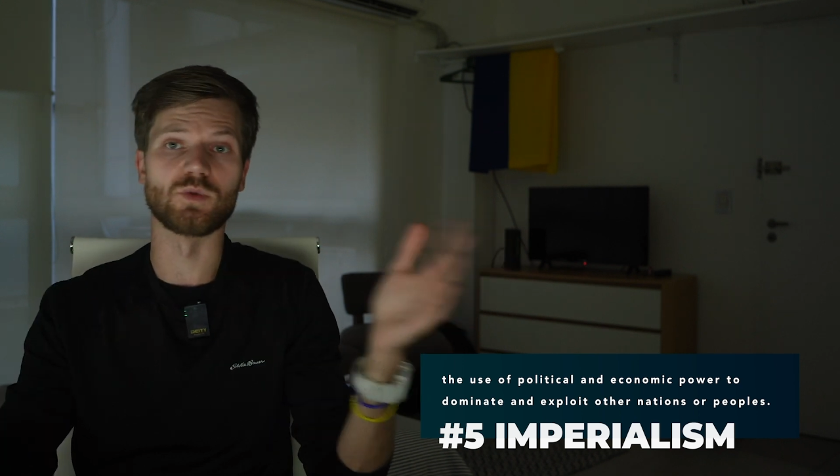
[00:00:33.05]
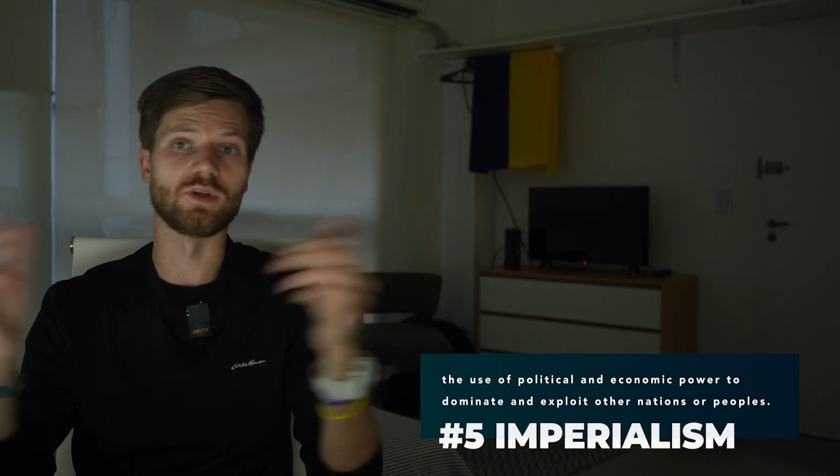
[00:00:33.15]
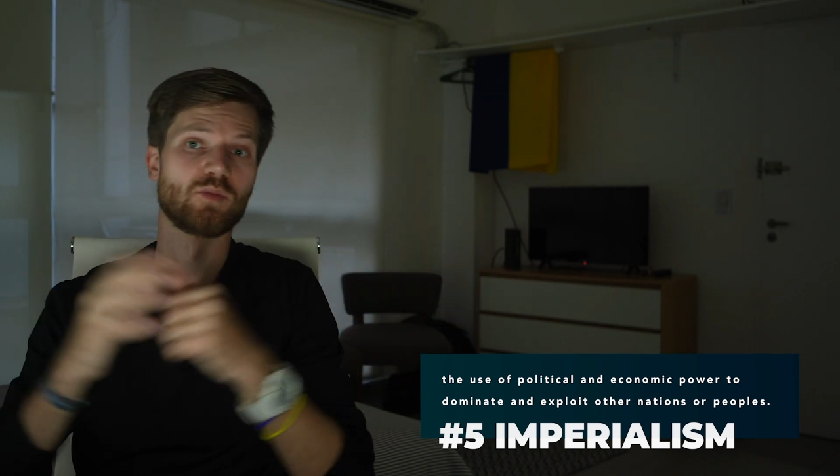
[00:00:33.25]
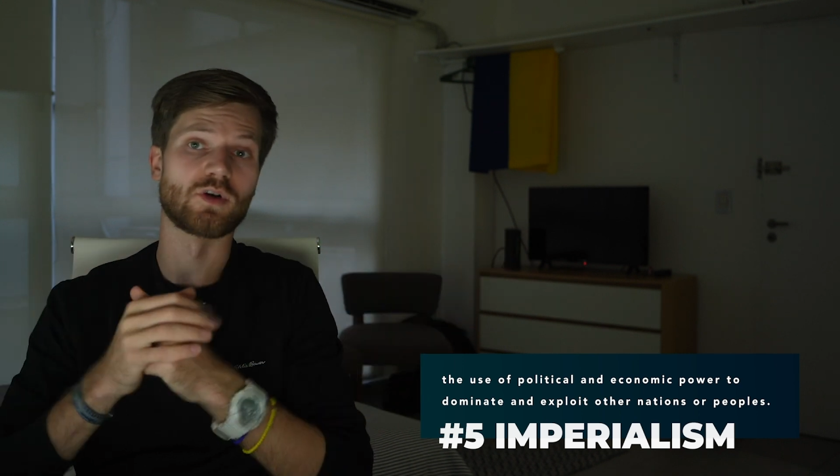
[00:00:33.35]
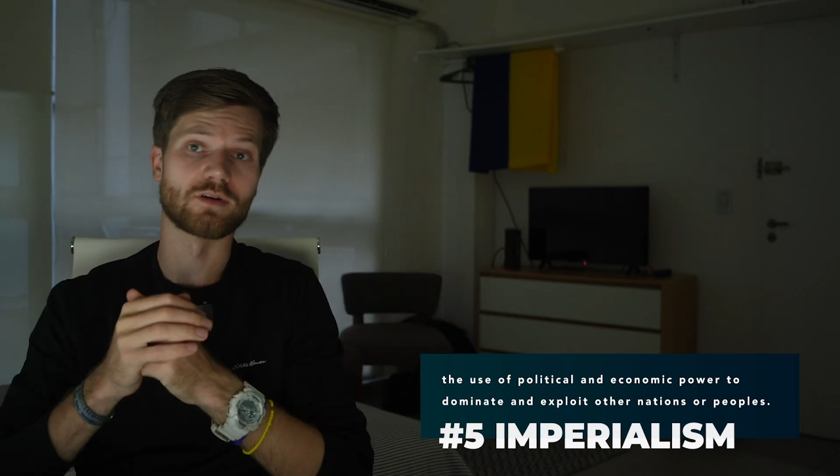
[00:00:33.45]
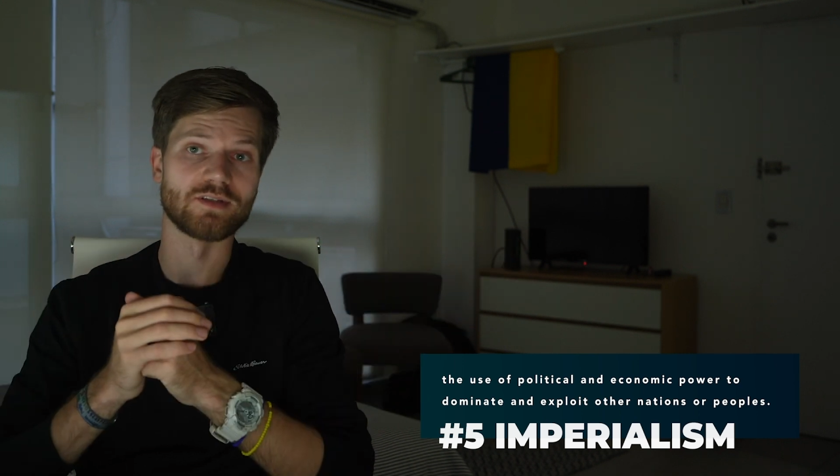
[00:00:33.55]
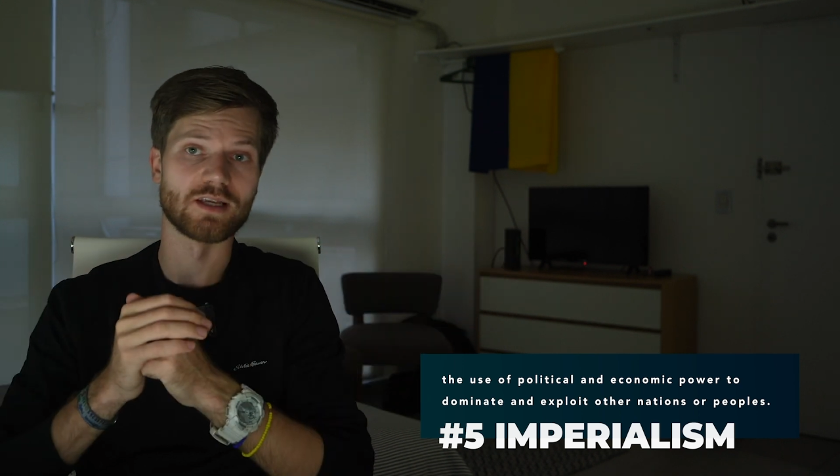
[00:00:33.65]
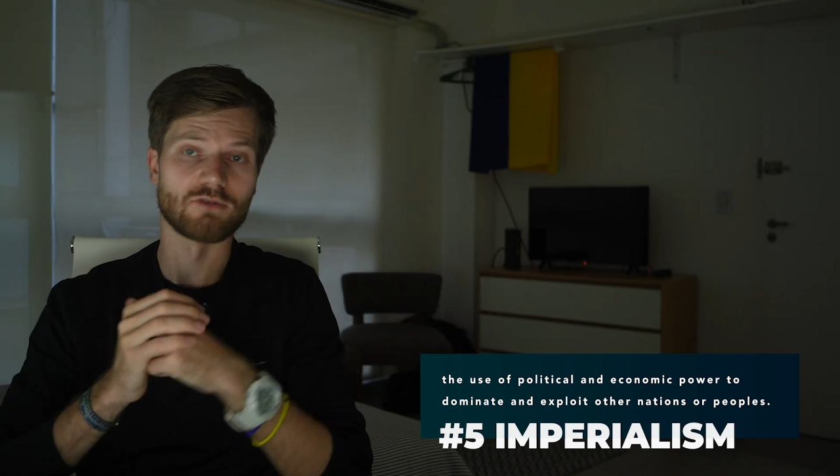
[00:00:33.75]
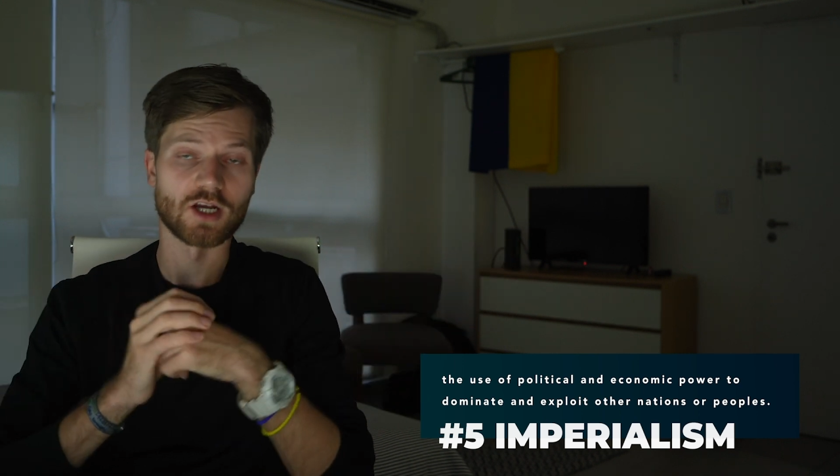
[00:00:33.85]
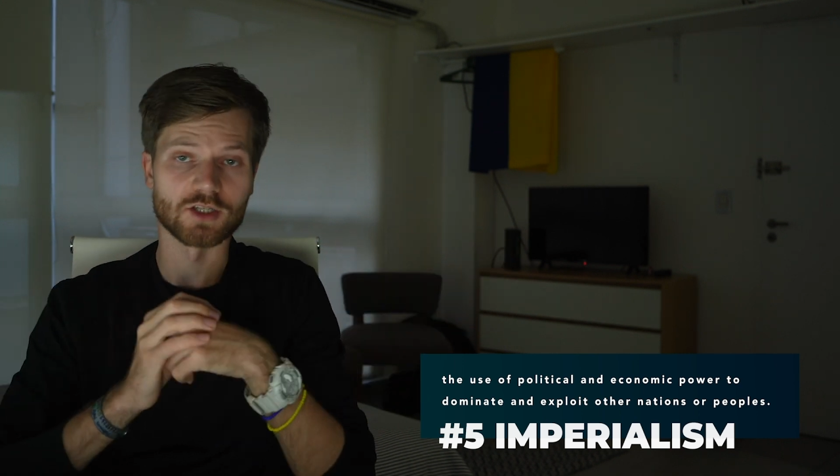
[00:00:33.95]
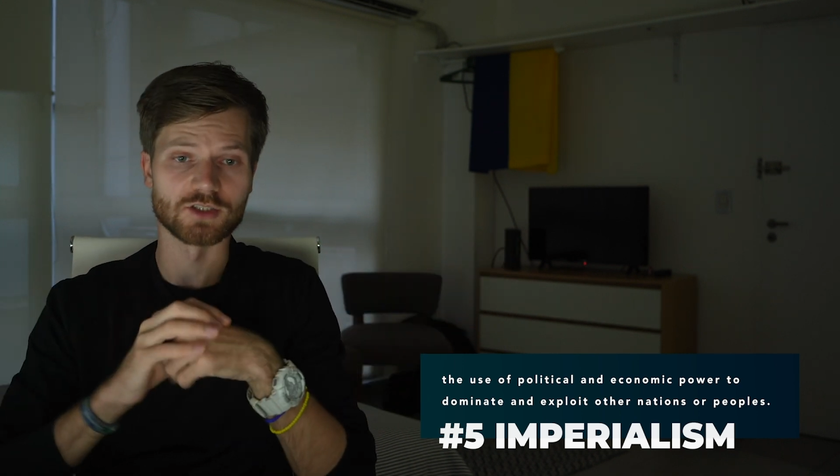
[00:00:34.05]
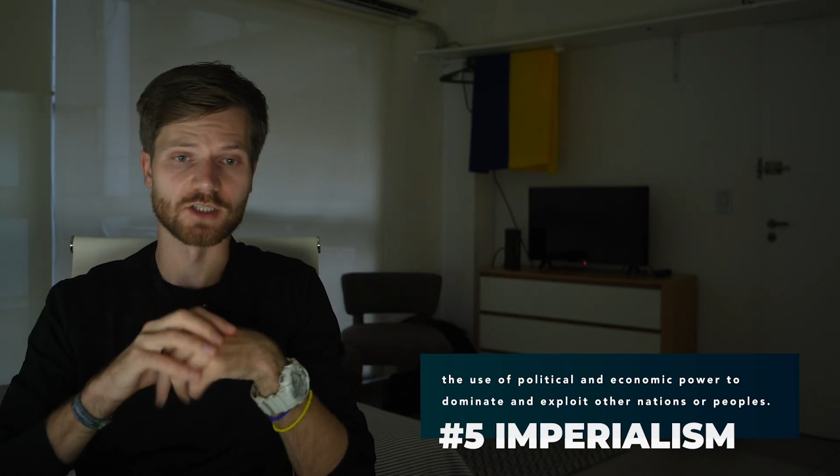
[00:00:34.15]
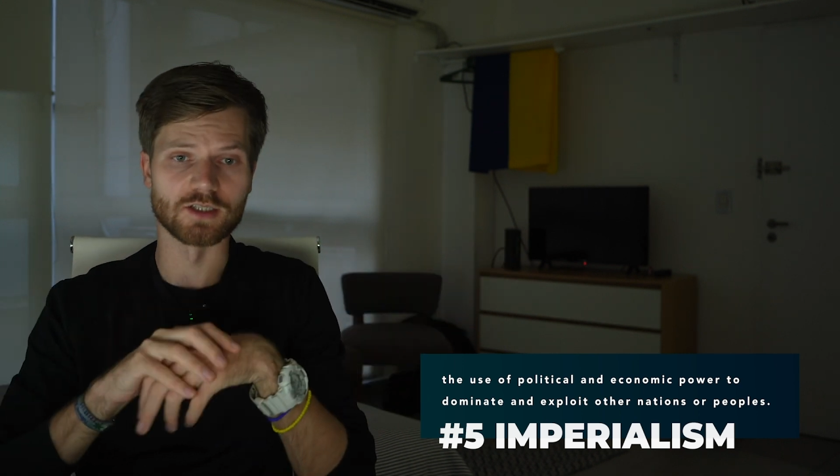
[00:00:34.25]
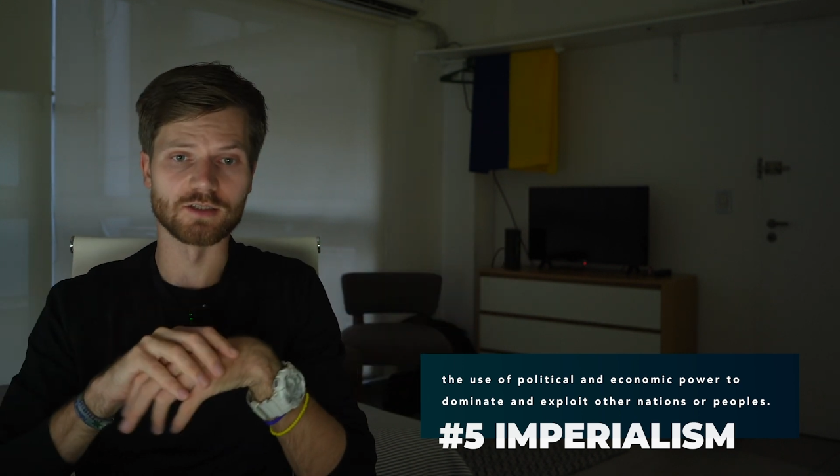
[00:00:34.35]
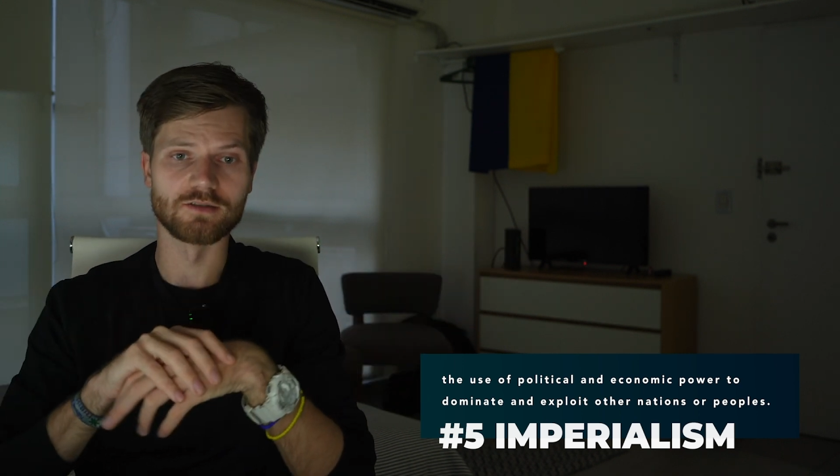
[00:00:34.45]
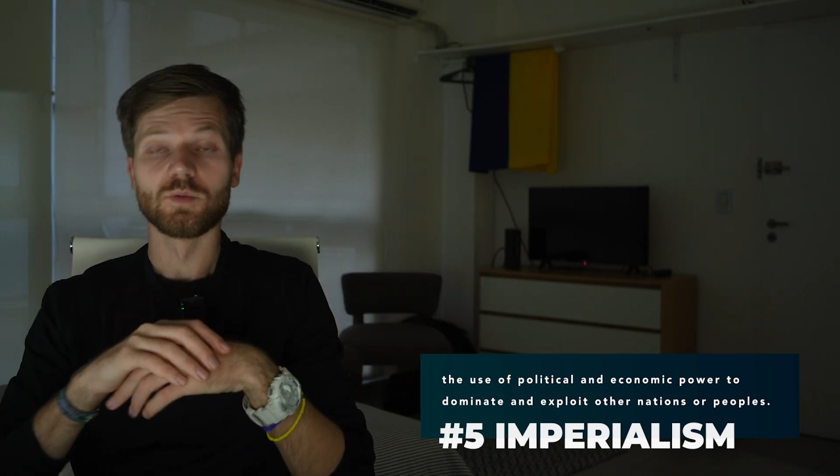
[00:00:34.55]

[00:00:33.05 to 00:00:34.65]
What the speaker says: with modern-day Russia.